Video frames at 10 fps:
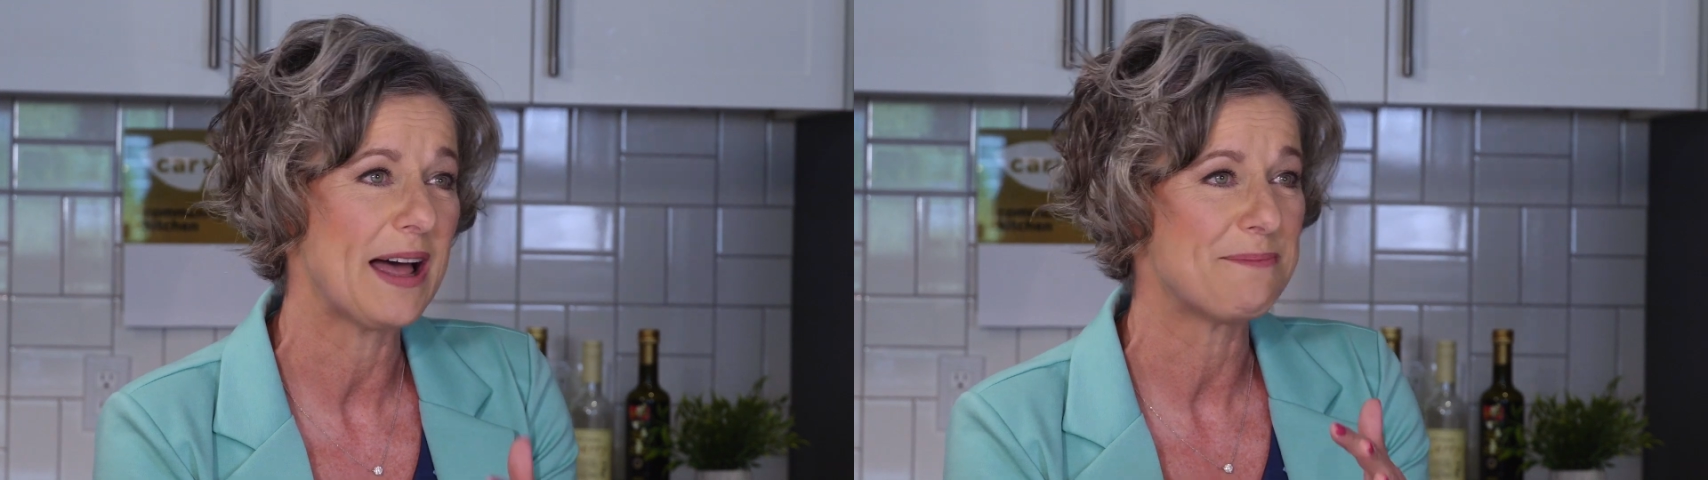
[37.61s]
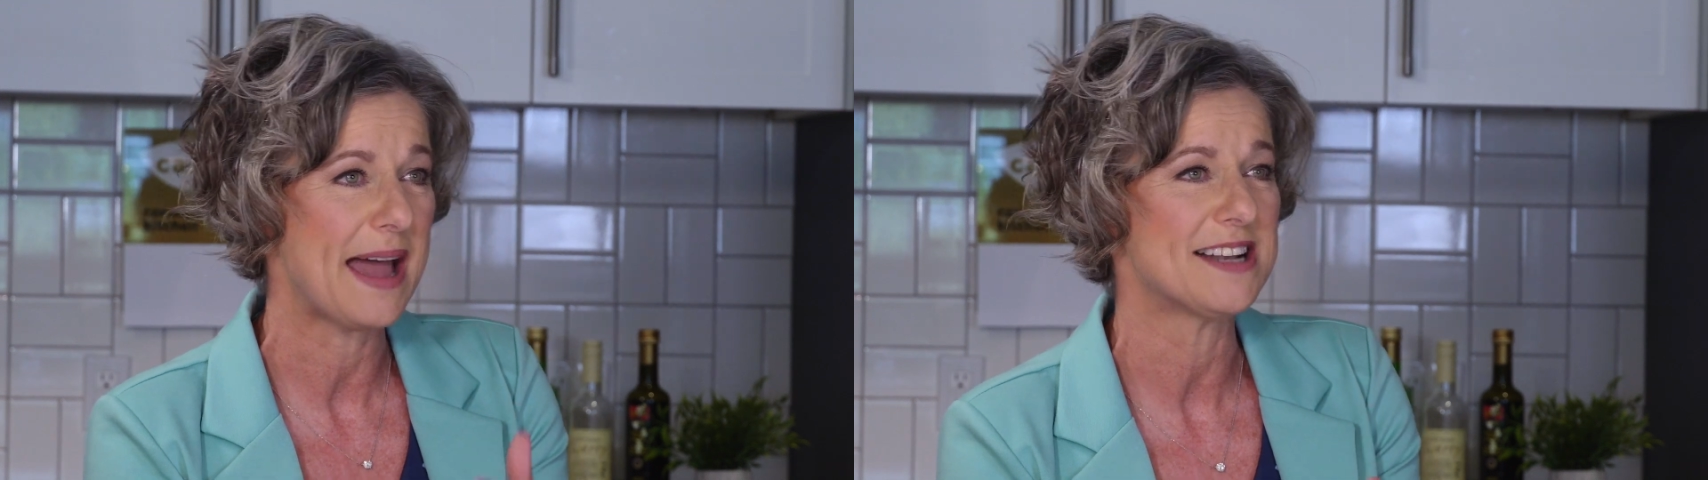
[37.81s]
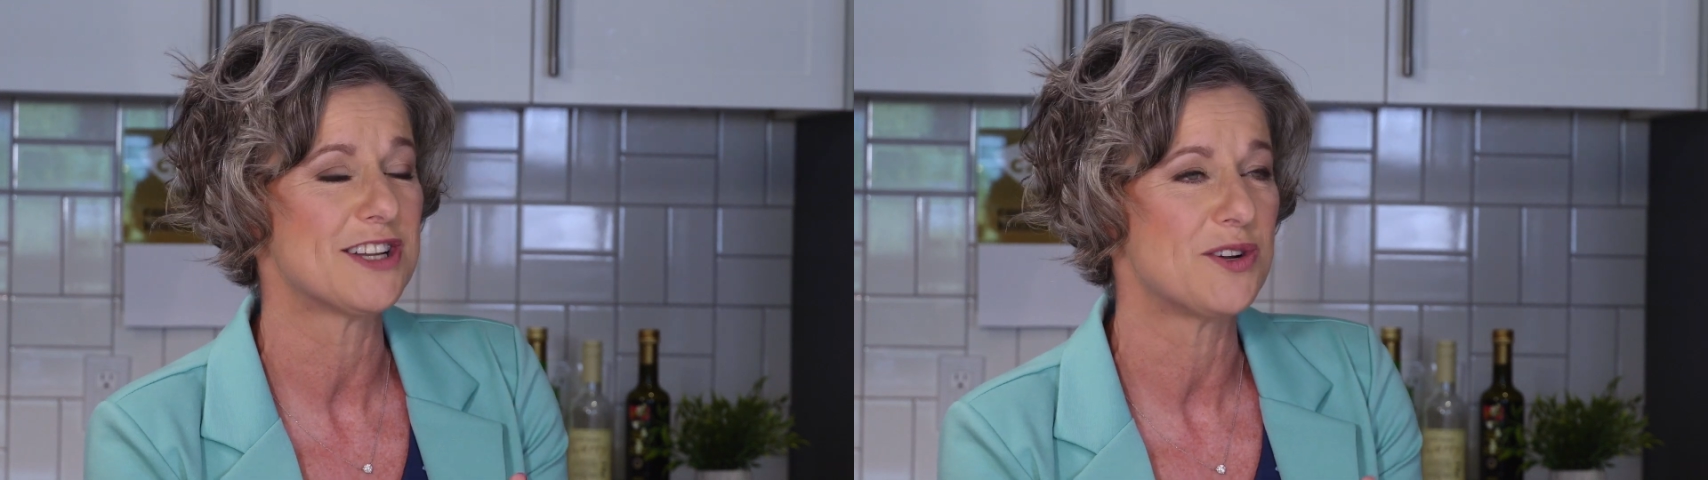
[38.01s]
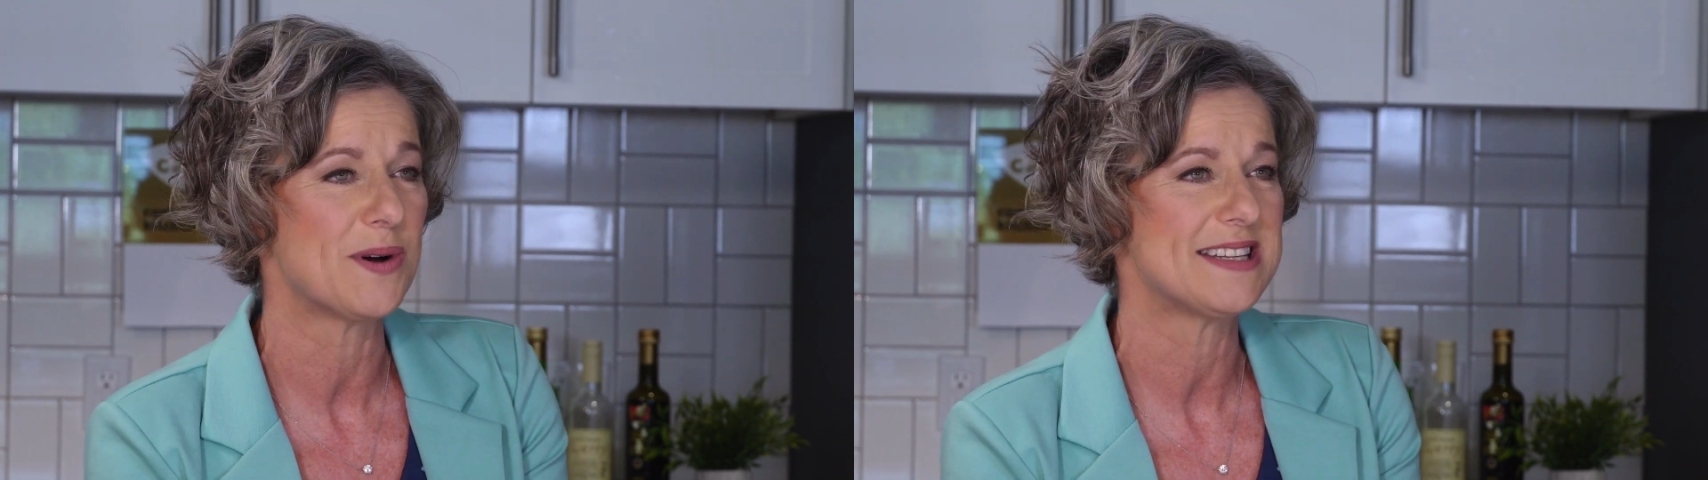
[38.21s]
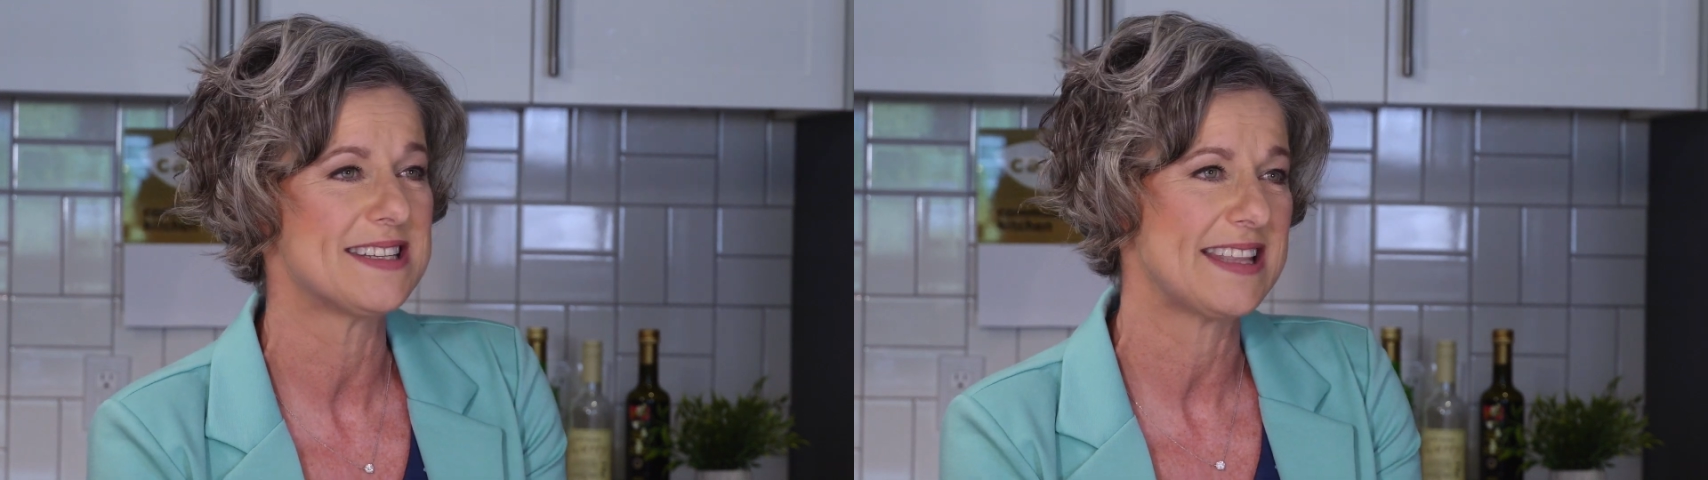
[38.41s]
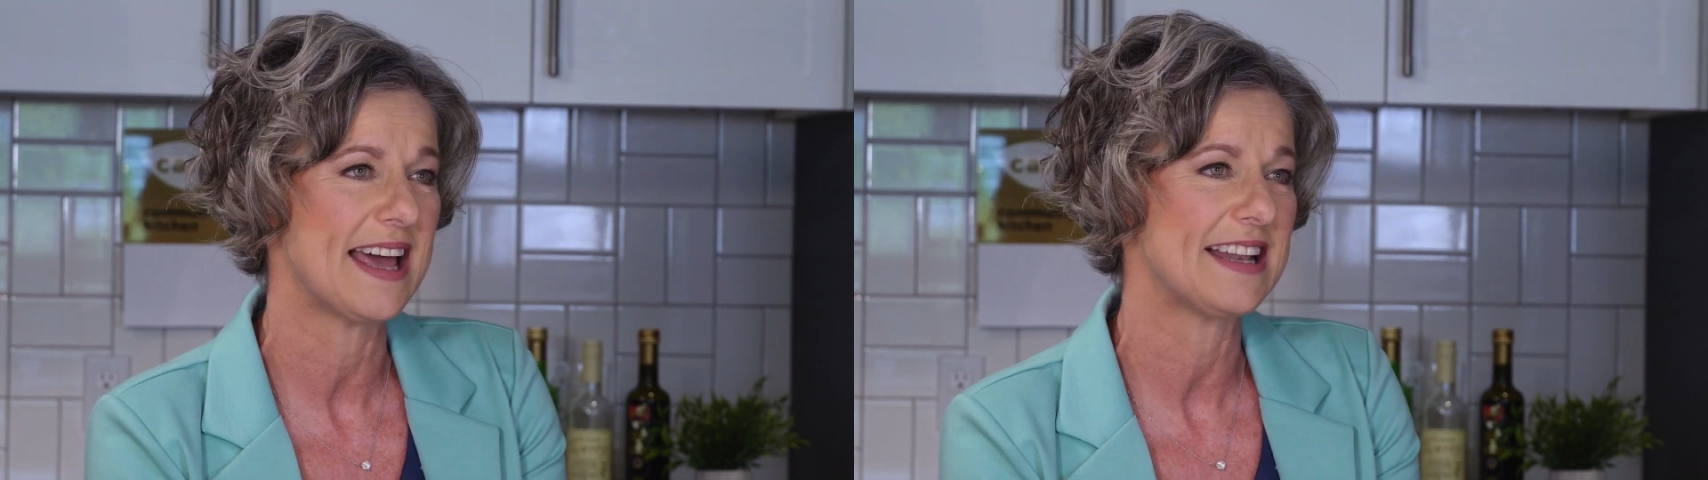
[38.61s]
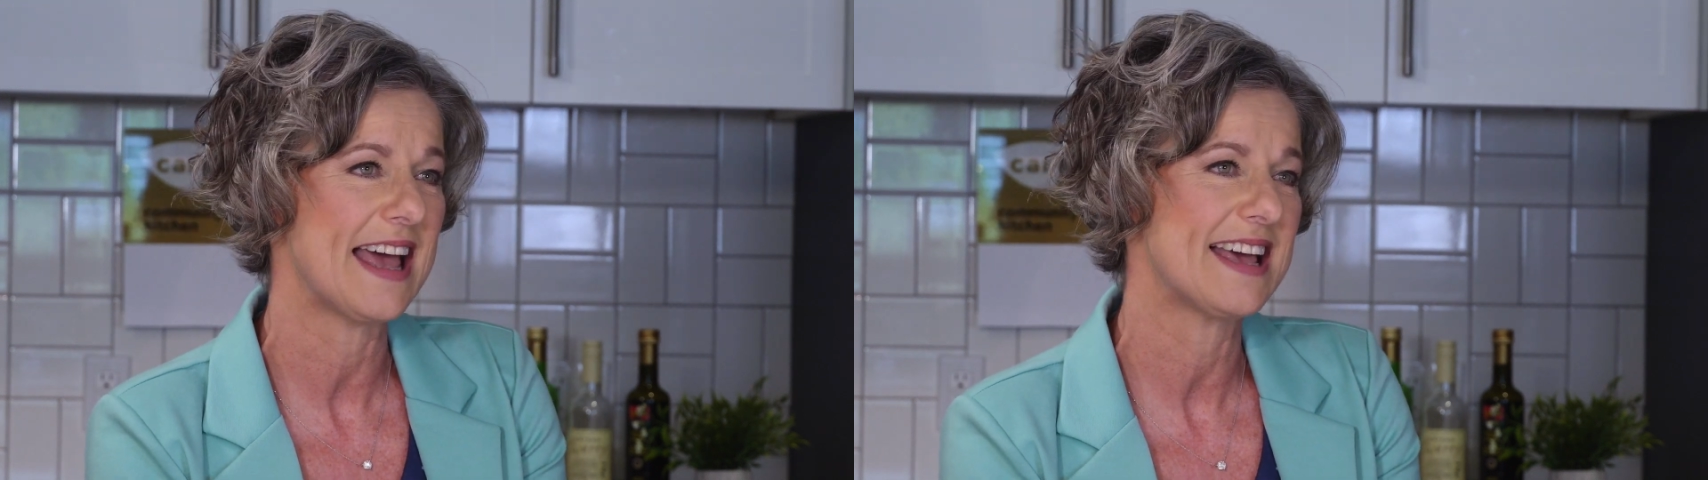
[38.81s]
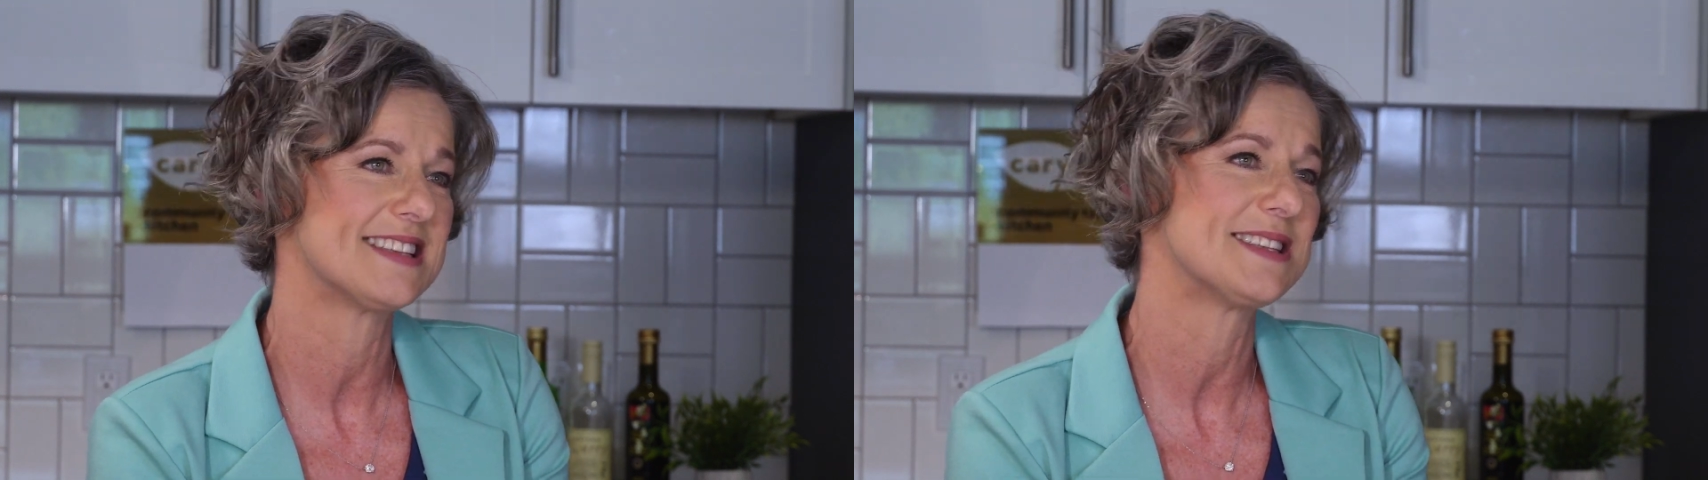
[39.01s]
at Deloitte is
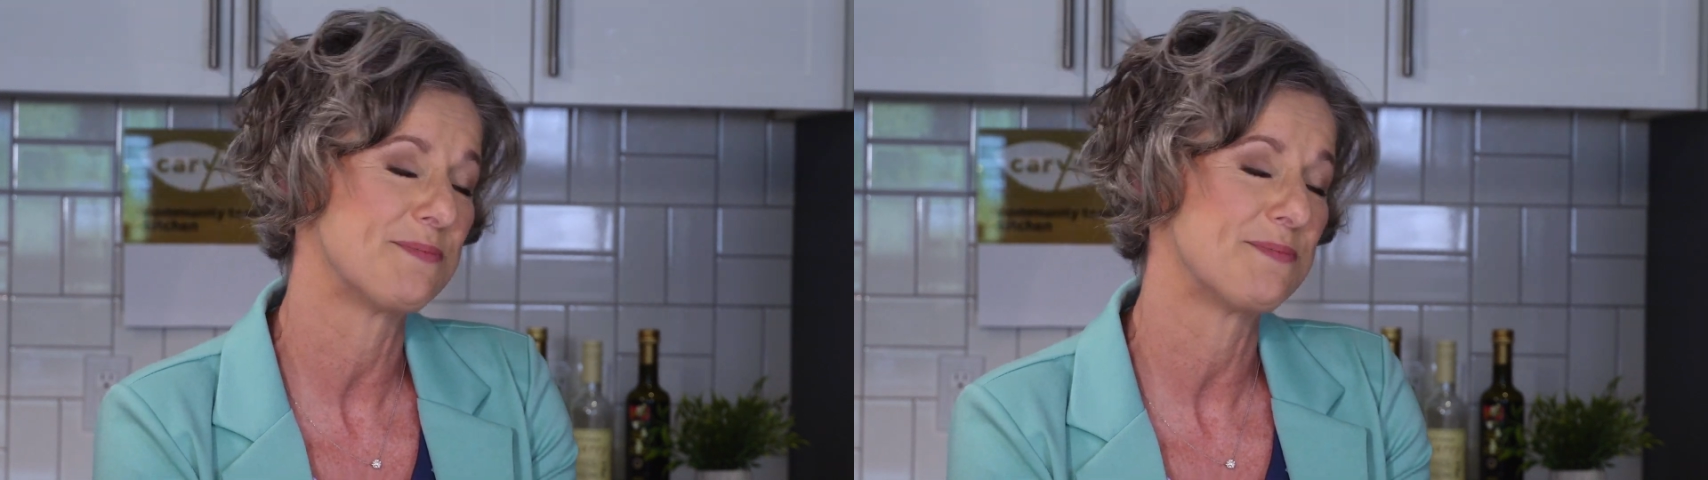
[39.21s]
that as